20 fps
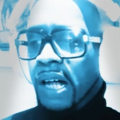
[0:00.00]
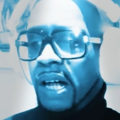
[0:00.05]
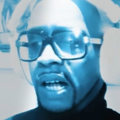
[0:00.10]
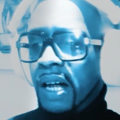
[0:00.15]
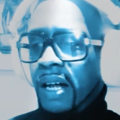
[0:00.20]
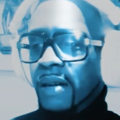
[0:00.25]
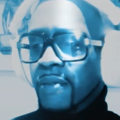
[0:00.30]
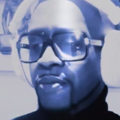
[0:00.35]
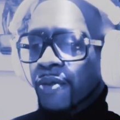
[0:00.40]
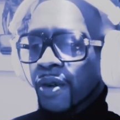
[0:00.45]

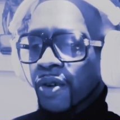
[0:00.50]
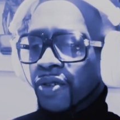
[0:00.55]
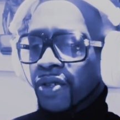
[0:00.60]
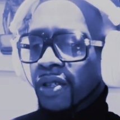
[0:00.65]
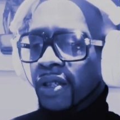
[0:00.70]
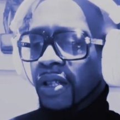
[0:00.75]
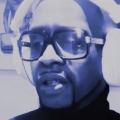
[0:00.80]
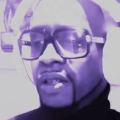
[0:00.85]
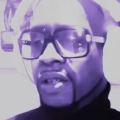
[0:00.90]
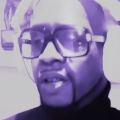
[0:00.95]
personally
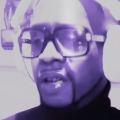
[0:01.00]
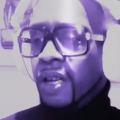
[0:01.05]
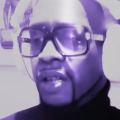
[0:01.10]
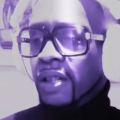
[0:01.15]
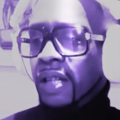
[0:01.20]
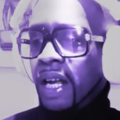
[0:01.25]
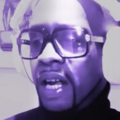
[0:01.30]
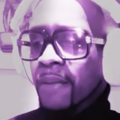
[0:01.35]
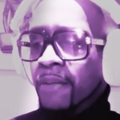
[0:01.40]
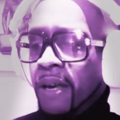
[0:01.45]
thought
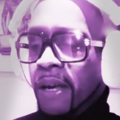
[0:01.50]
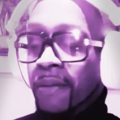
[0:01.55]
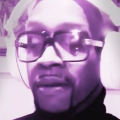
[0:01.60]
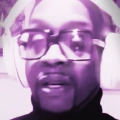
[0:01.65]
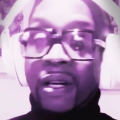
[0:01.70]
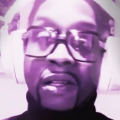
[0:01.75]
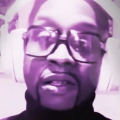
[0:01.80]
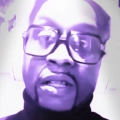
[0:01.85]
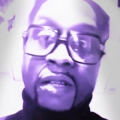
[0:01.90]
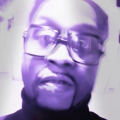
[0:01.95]
that maybe a
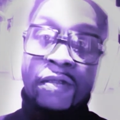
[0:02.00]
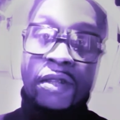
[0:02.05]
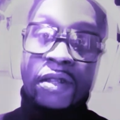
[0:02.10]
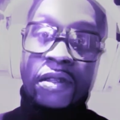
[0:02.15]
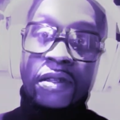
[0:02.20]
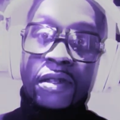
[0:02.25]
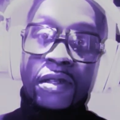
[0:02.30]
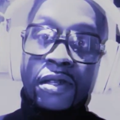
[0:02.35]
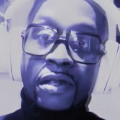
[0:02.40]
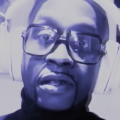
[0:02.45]
different
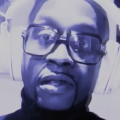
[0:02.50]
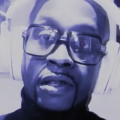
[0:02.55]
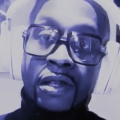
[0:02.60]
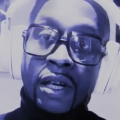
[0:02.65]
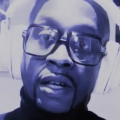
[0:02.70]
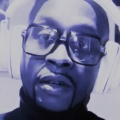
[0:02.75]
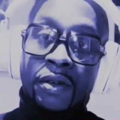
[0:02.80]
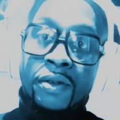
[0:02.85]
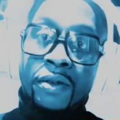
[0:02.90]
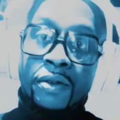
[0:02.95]

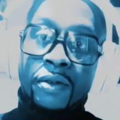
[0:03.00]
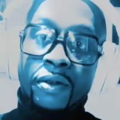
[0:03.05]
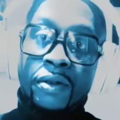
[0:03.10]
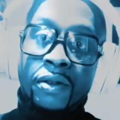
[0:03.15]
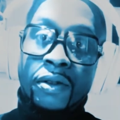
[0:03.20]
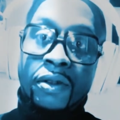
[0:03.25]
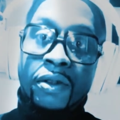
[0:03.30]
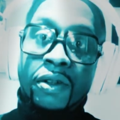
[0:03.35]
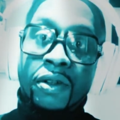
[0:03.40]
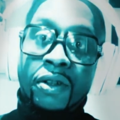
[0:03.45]
single
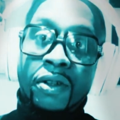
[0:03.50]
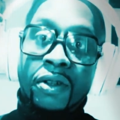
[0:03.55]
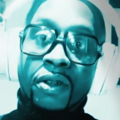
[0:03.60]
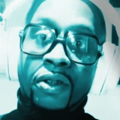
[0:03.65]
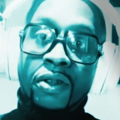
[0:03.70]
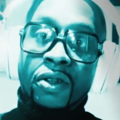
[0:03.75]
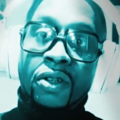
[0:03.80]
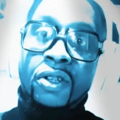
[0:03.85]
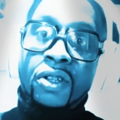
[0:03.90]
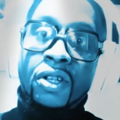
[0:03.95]

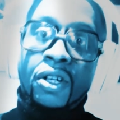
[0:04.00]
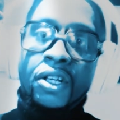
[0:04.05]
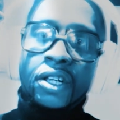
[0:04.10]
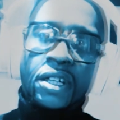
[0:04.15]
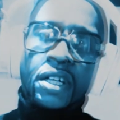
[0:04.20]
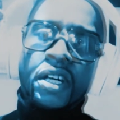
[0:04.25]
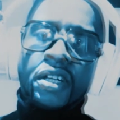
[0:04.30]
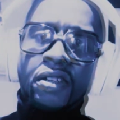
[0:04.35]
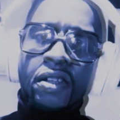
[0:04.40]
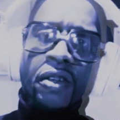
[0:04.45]
could have
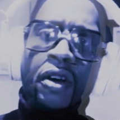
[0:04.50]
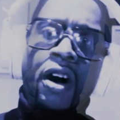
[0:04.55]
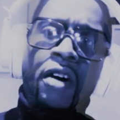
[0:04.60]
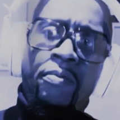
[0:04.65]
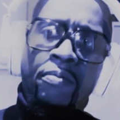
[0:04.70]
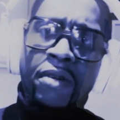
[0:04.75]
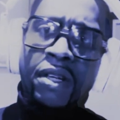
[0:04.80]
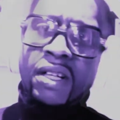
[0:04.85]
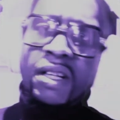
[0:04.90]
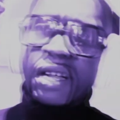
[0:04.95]
kicked it off,
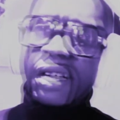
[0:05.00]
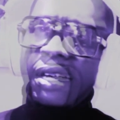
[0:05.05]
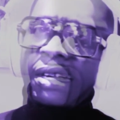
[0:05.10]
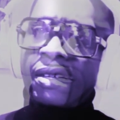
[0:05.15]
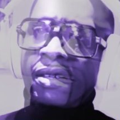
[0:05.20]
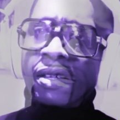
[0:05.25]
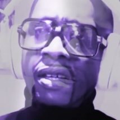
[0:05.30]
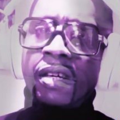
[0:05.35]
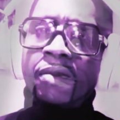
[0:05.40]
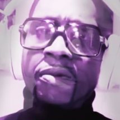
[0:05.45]
because
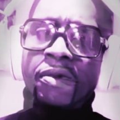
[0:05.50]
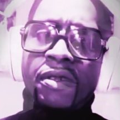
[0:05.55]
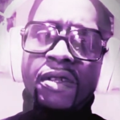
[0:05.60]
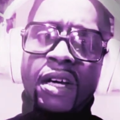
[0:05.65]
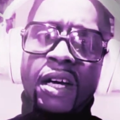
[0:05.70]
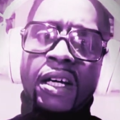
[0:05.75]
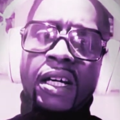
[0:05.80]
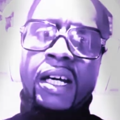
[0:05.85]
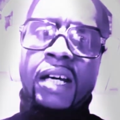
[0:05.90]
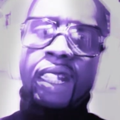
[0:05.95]
it was like,
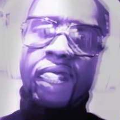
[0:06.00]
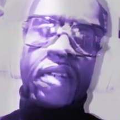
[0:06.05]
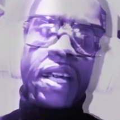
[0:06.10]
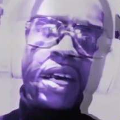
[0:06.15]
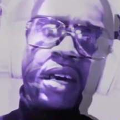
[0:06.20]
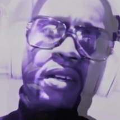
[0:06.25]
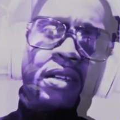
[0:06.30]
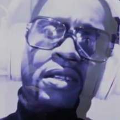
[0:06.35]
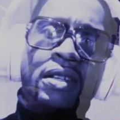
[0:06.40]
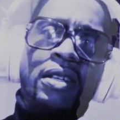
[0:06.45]
if they
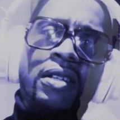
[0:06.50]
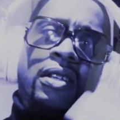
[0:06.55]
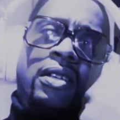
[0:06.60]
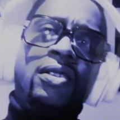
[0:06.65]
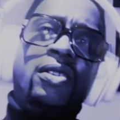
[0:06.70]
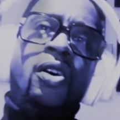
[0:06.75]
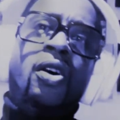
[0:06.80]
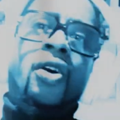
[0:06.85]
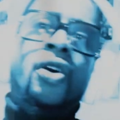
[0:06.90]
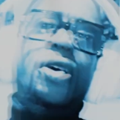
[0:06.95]
did this
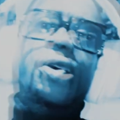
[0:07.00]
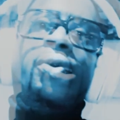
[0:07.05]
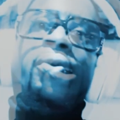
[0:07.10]
whole